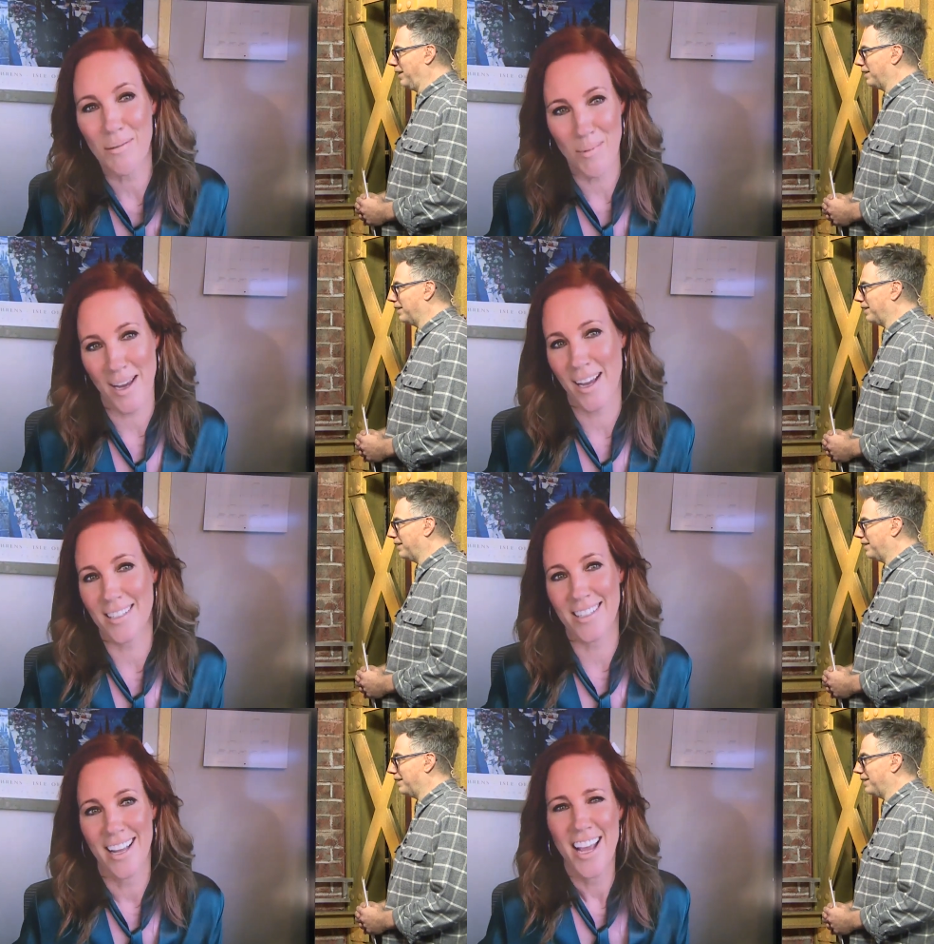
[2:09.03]

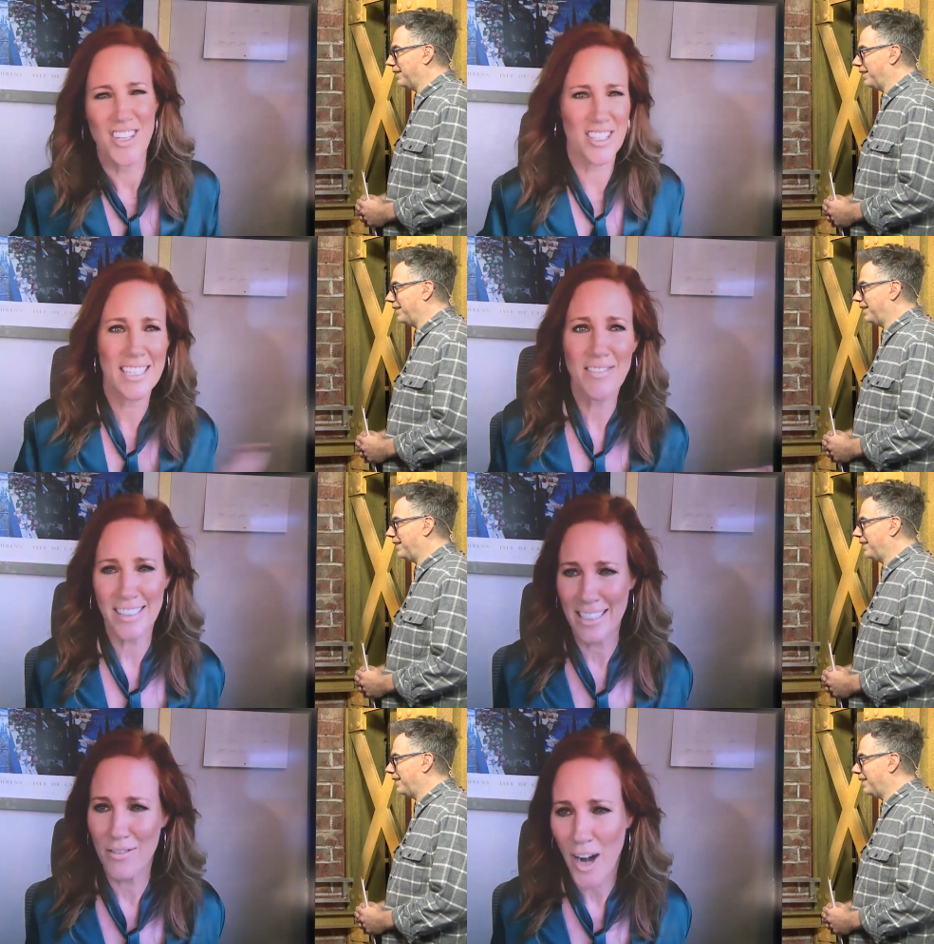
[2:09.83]
Speaker 1: because she doesn't have to
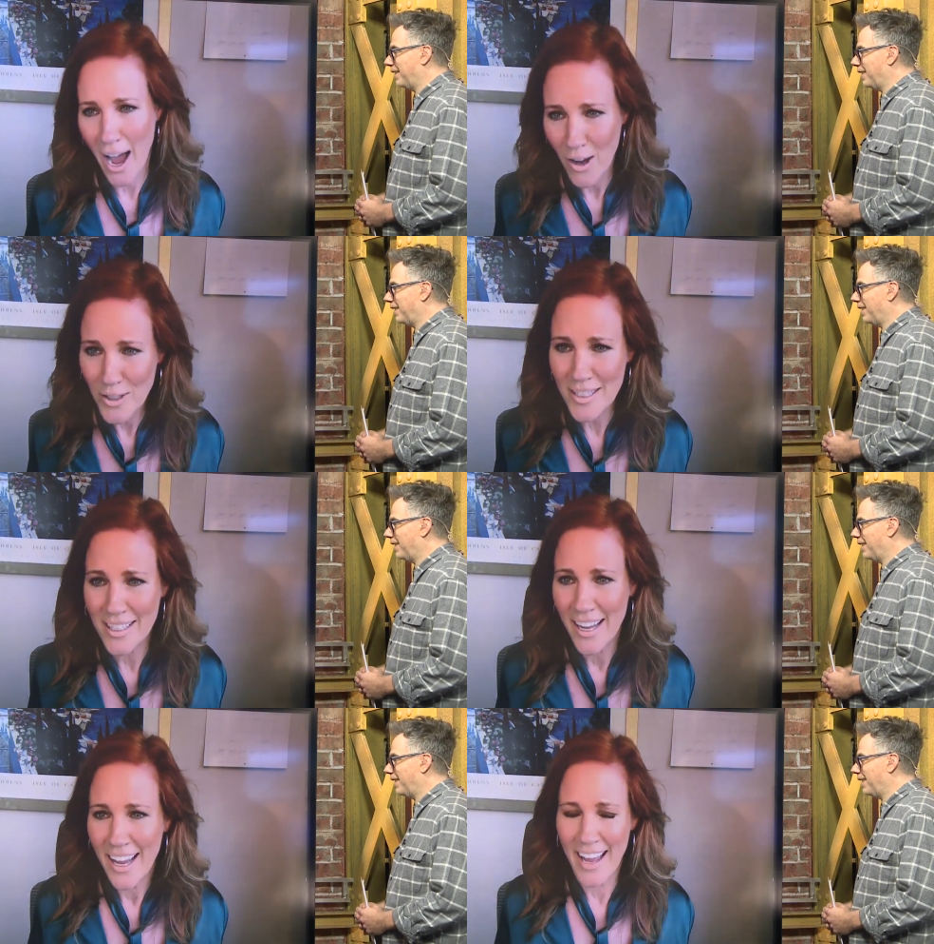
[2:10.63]
leave her house
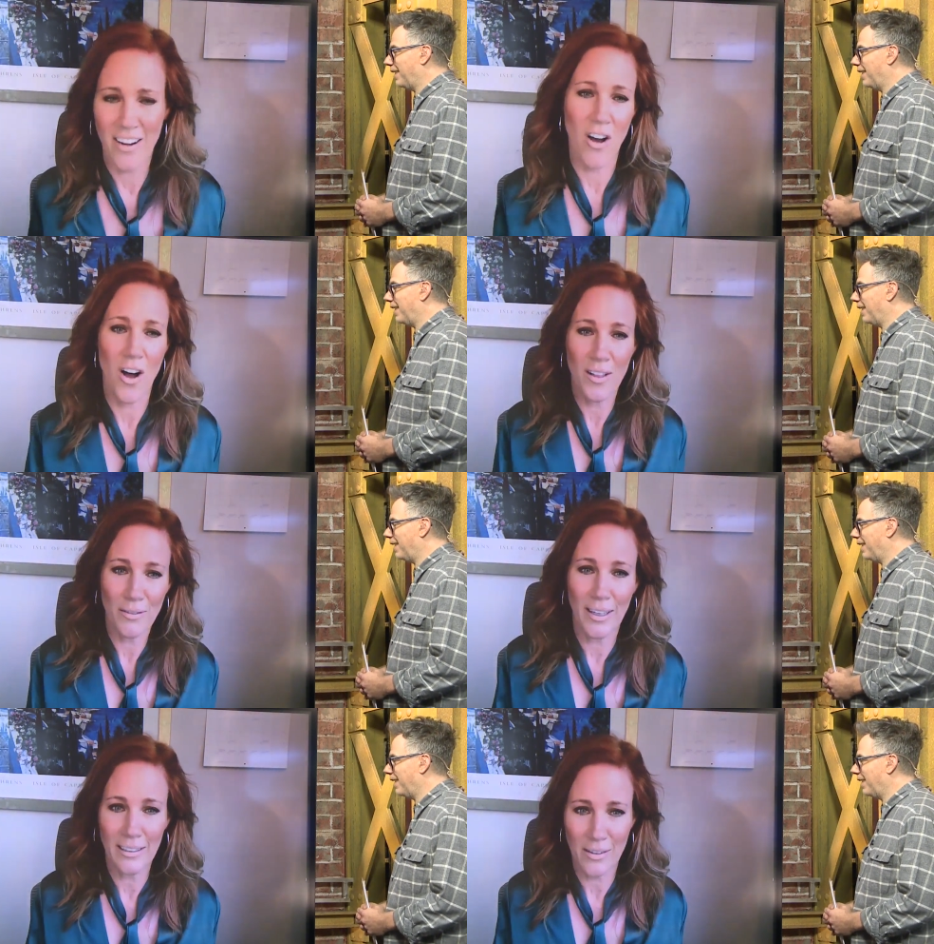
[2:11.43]
and all of
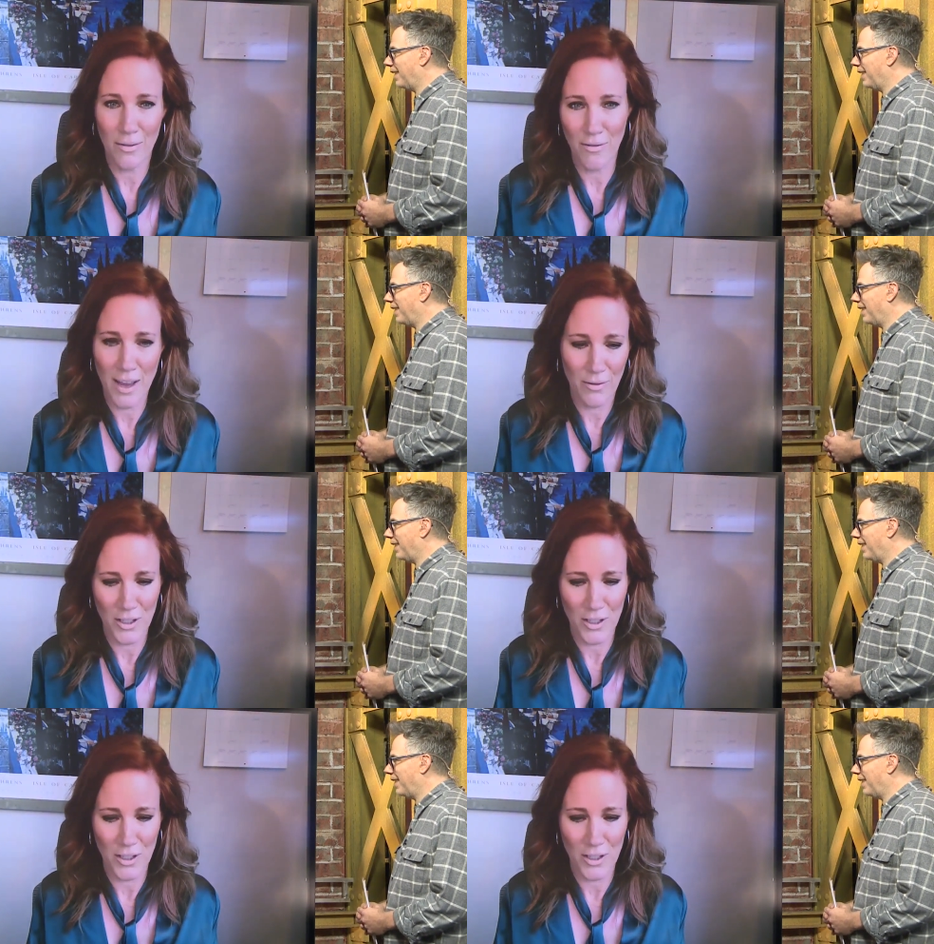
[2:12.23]
like the favorite